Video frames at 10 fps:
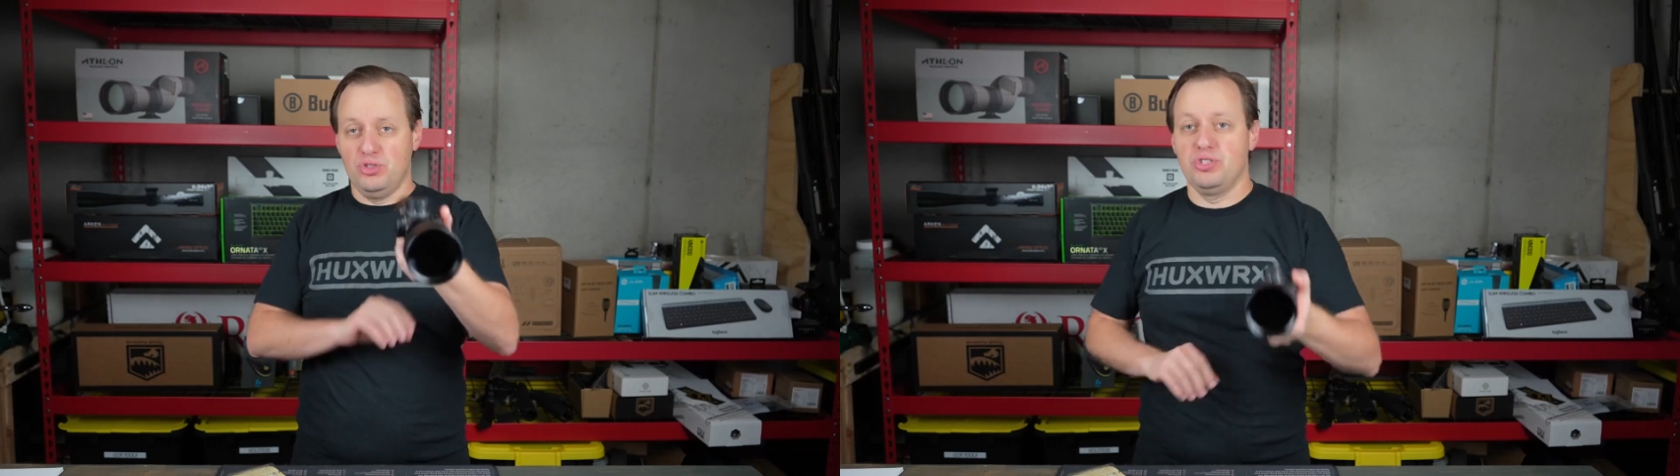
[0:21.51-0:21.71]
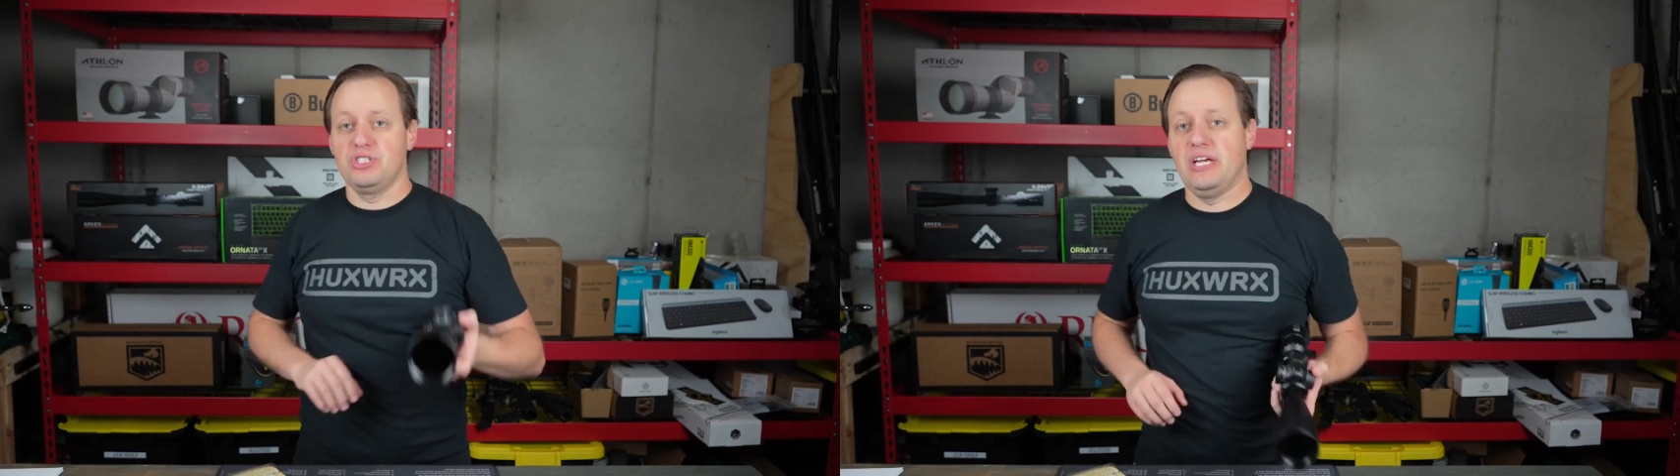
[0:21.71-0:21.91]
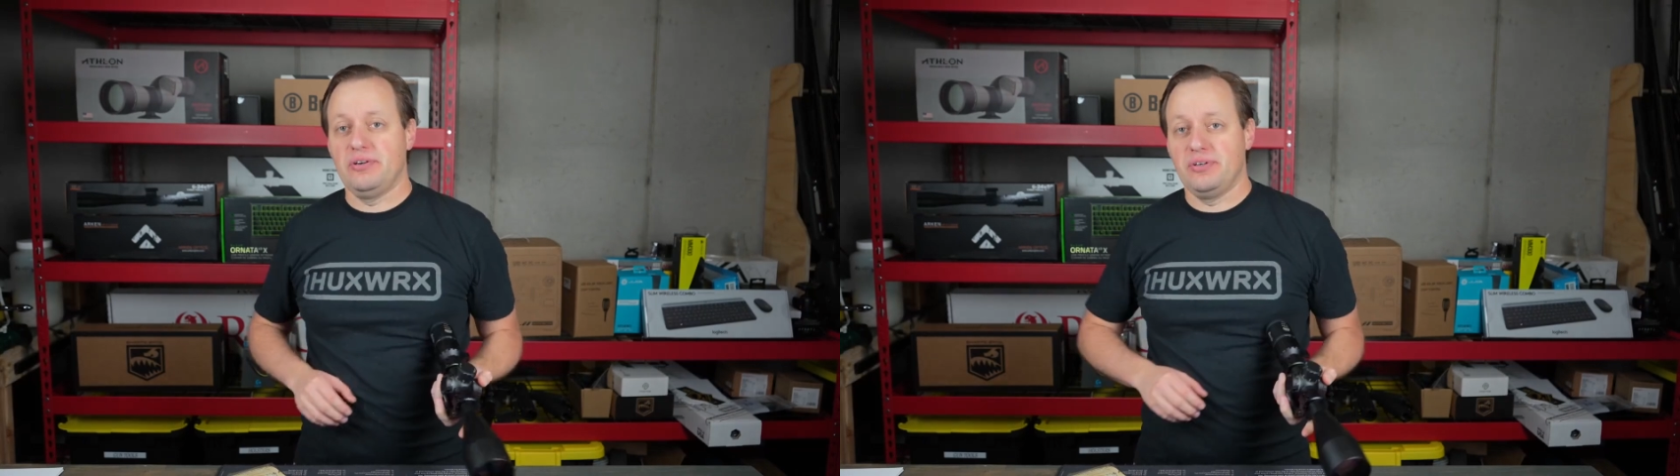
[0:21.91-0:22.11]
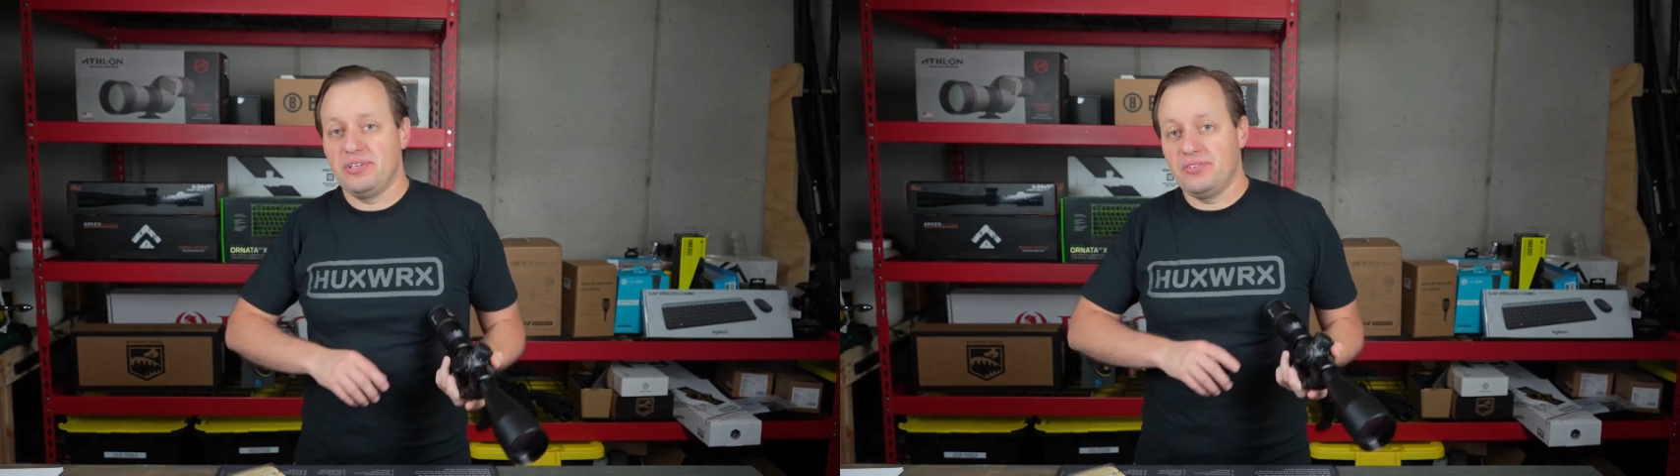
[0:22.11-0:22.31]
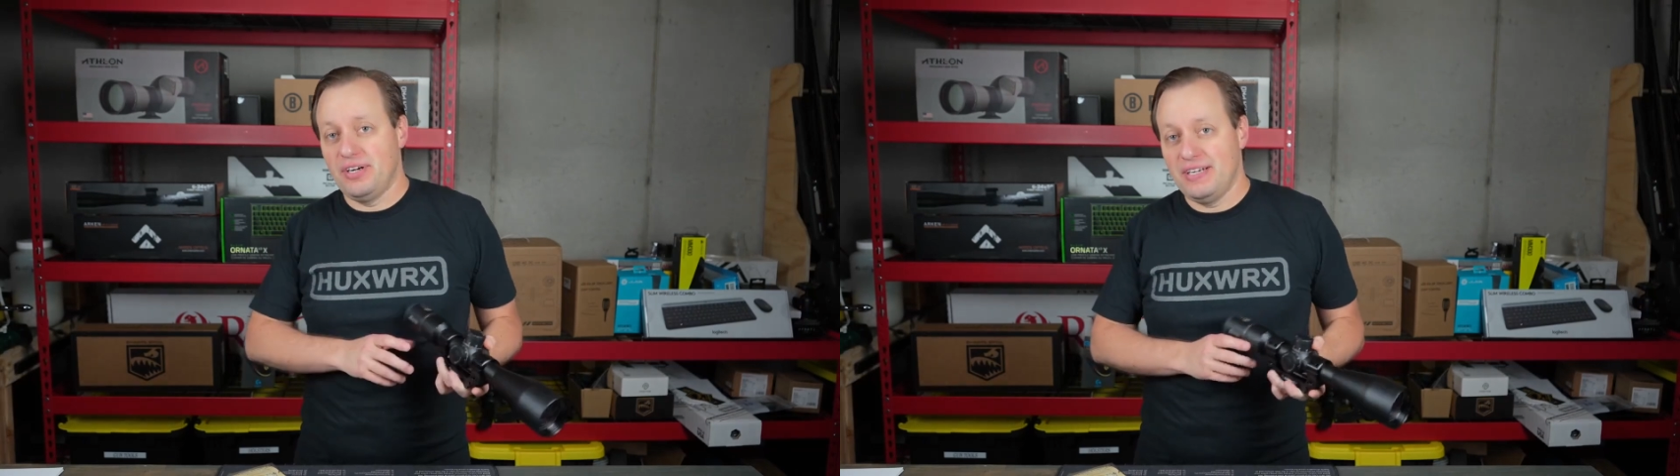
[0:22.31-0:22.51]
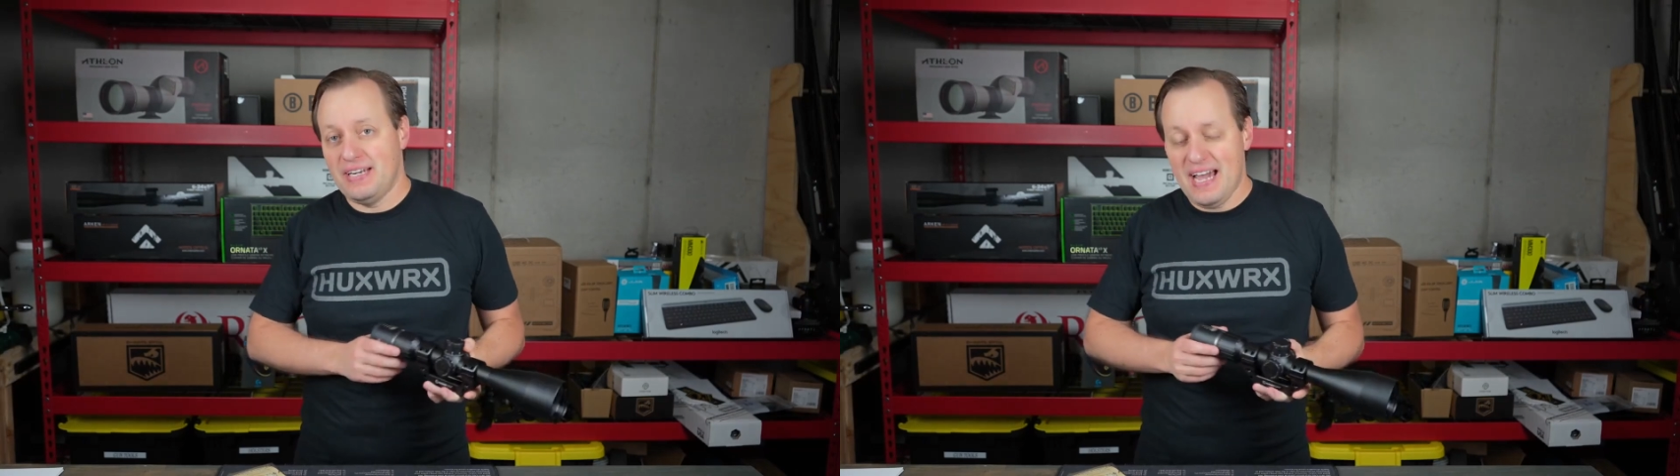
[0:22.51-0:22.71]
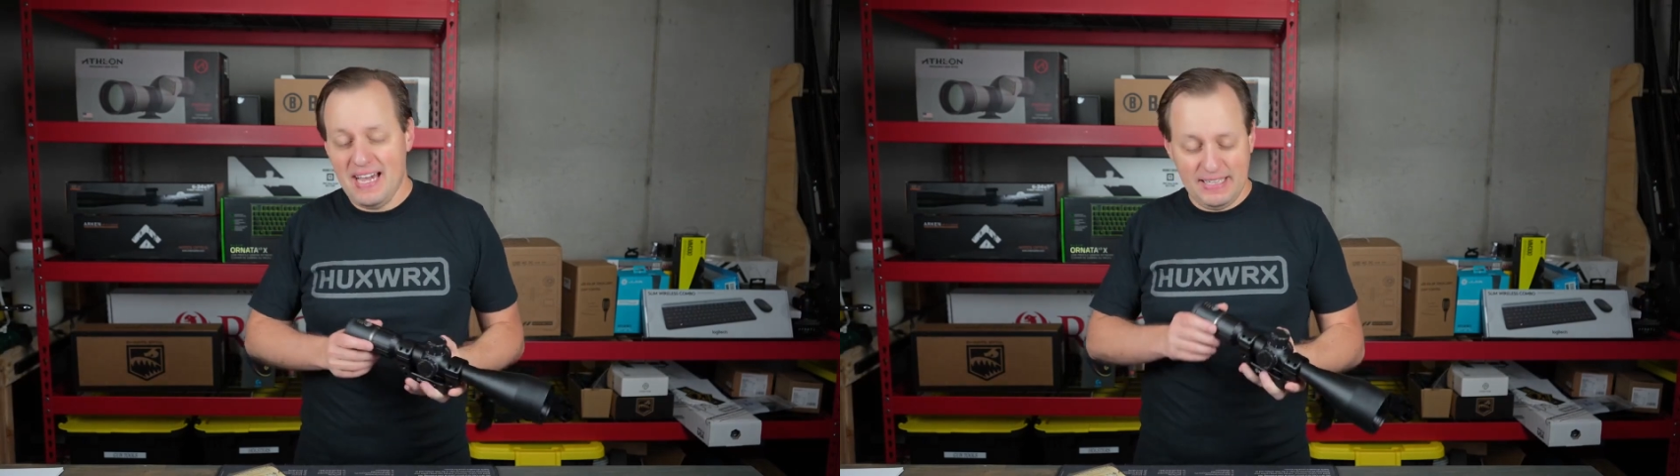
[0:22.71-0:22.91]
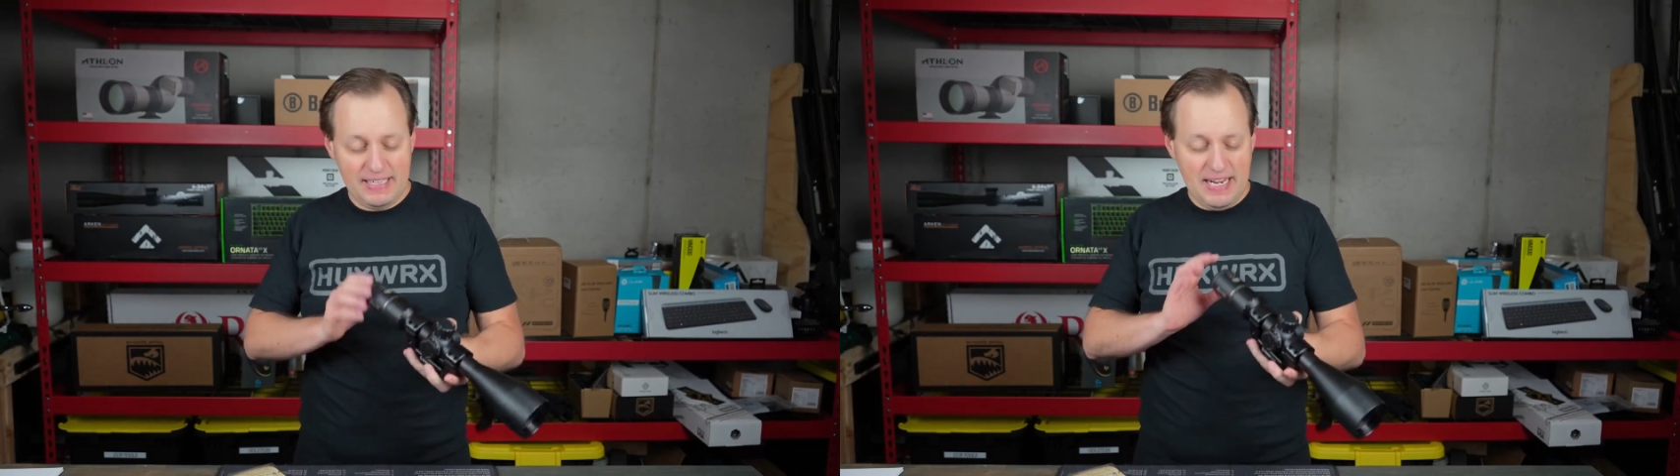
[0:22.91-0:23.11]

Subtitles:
you're staring right at it.